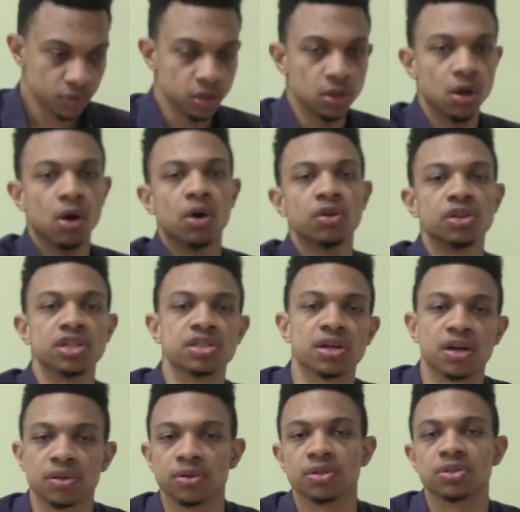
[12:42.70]
all these
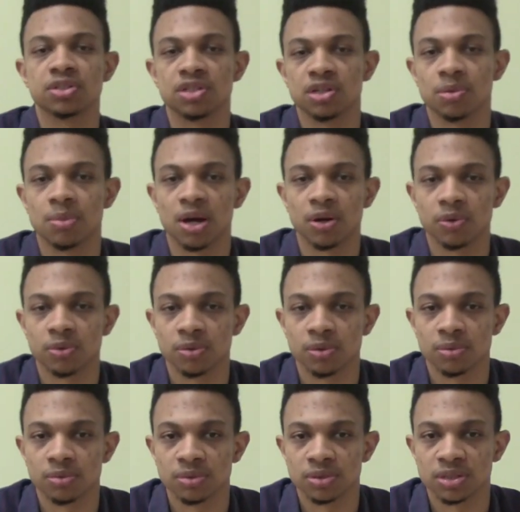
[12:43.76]
other
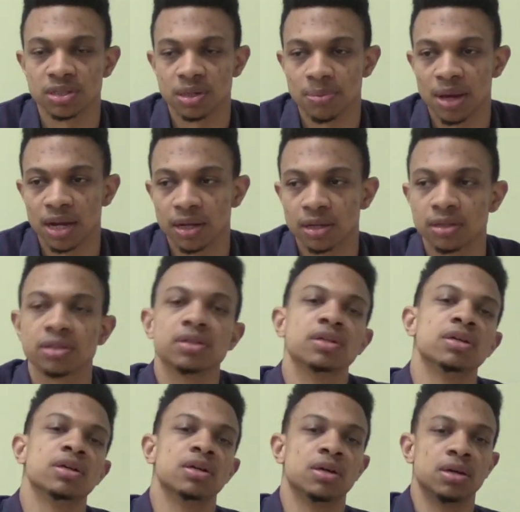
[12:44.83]
cinematic
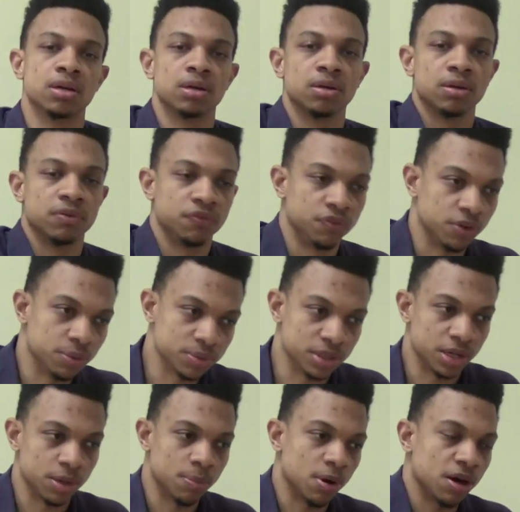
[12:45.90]
films that are
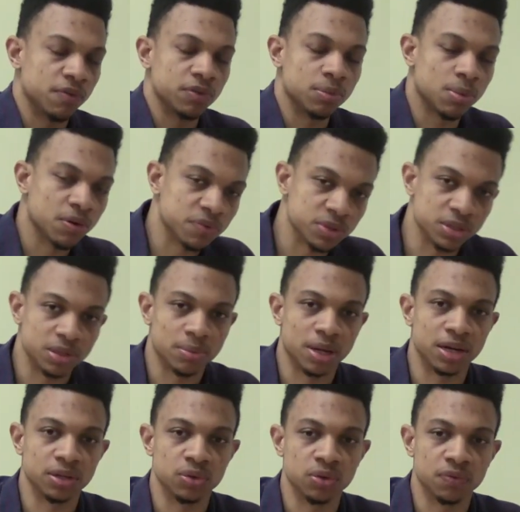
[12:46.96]
part of the Marvel Cinematic
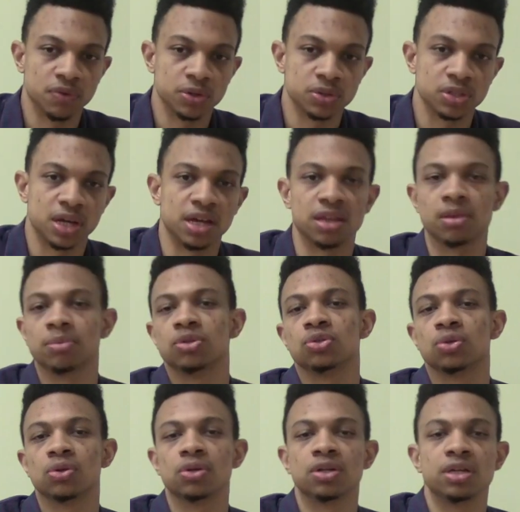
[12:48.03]
Universe, and the
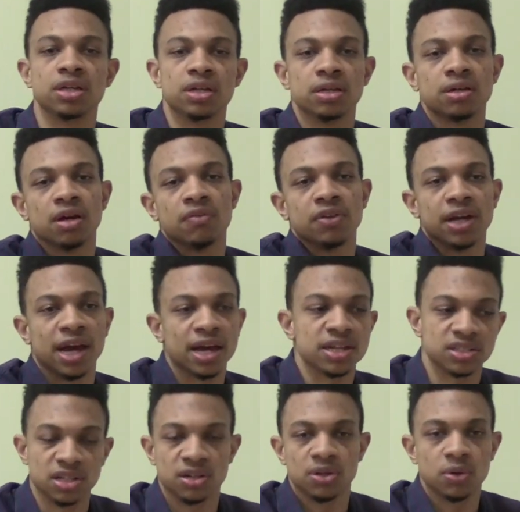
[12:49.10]
majority of the cast
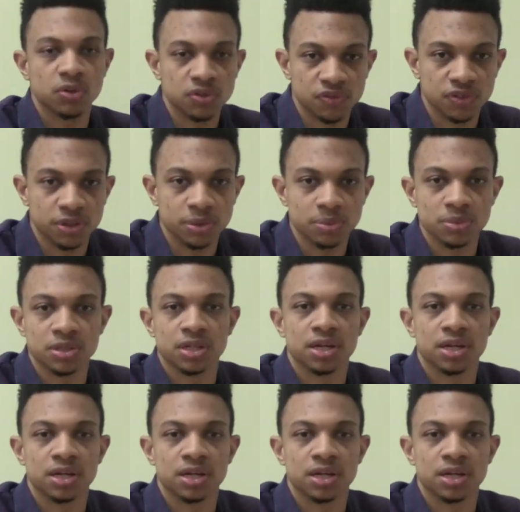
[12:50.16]
in those films